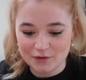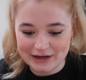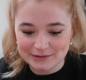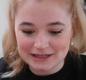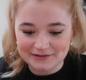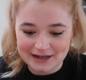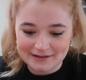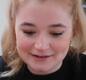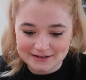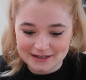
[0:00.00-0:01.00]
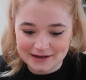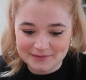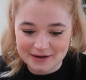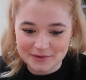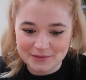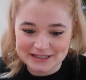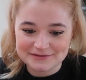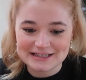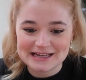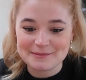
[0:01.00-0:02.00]
Craig was living out there at the time, and we went to
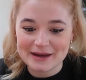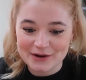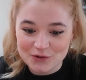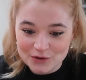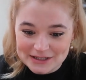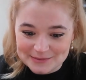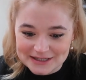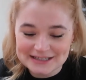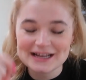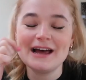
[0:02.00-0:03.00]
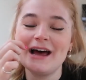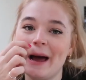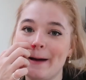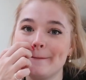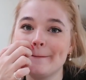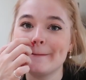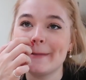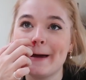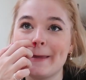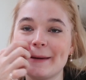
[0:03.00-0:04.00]
visit him at Christmas, um,
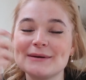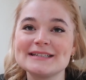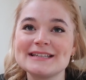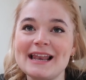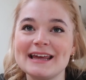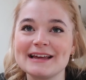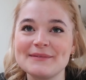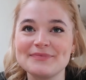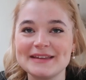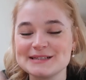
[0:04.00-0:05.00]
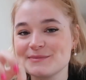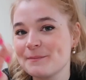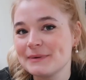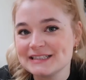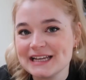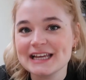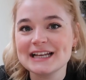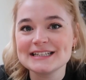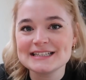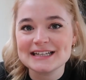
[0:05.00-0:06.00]
and they were selling this
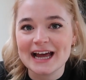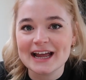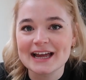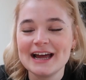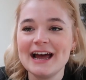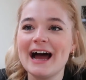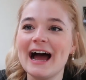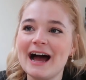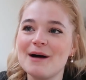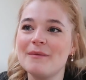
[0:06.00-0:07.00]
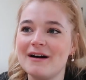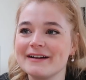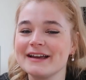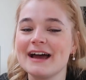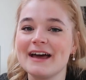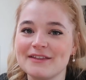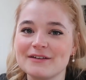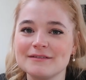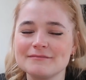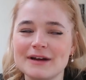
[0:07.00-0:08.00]
particular snack at a market, at,
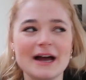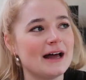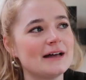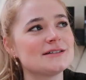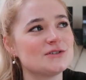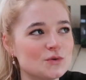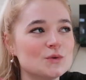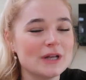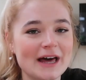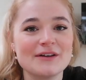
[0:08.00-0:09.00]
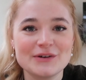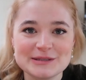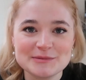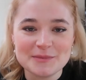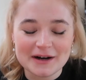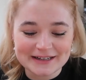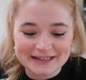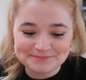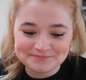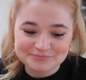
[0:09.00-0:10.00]
the, at a stall at the Christmas
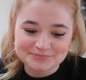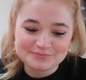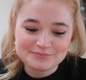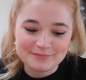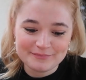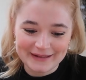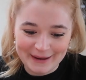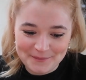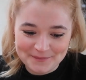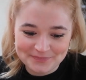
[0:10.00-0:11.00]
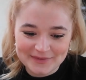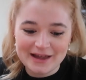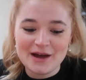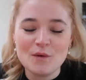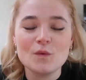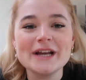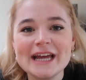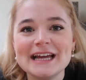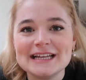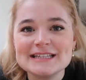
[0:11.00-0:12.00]
market. Now, what it
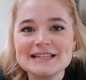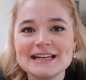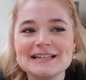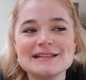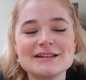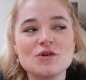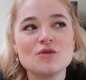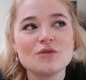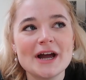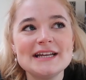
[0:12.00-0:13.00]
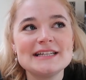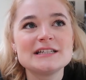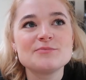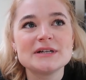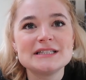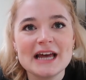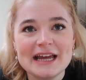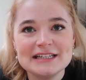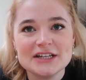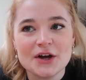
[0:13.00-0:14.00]
is, is grated
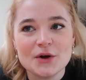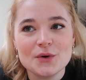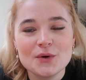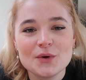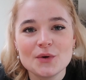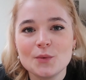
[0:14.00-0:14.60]
potato